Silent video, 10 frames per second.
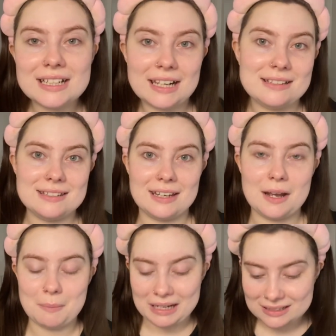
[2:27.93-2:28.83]
cleansing
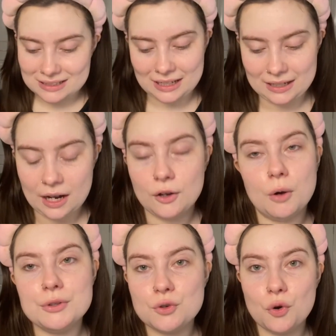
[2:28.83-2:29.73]
my skin, I
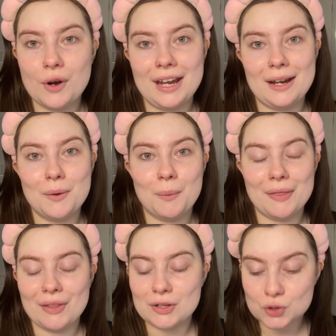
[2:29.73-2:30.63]
always go in
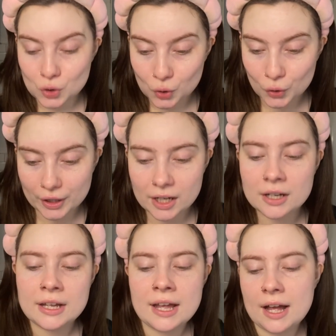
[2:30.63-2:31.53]
with a toner
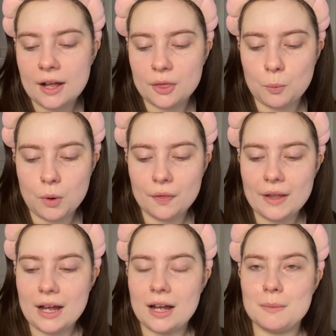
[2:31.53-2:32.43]
and the one
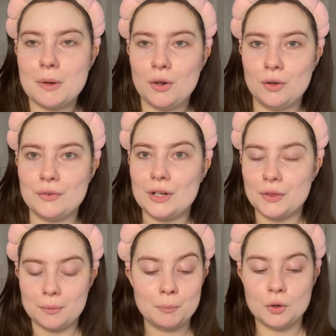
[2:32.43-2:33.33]
that I'm loving at
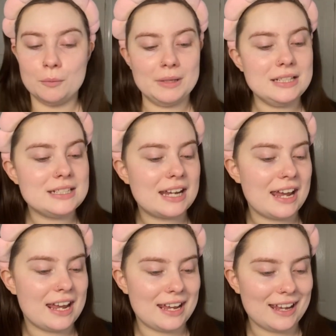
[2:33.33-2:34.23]
the moment
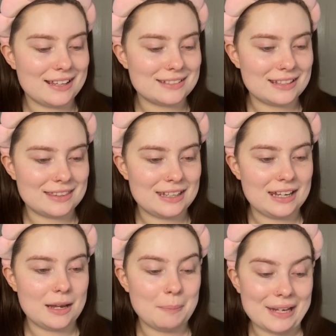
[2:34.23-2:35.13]
is
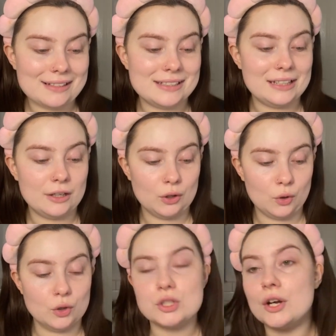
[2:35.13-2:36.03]
the Pixi
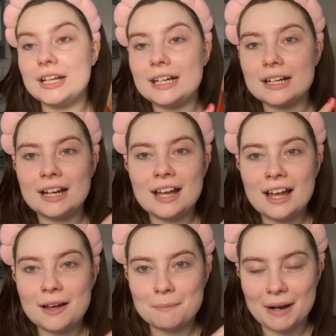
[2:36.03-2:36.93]
Glow Tonic.
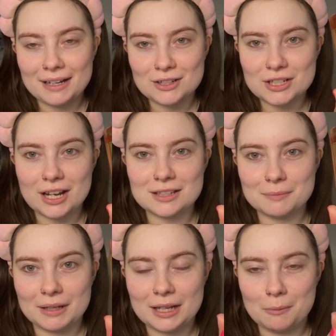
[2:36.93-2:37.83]
Mine actually has
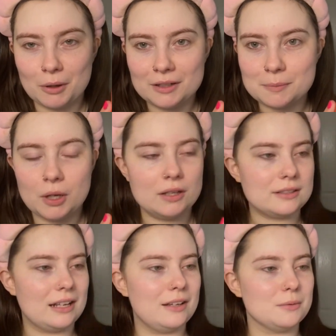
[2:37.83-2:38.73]
my name on, it's
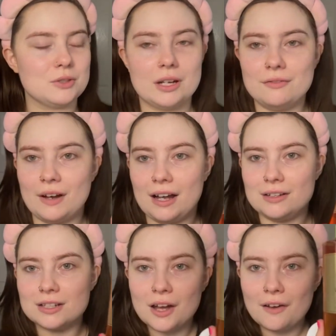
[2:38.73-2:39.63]
personalised, which I find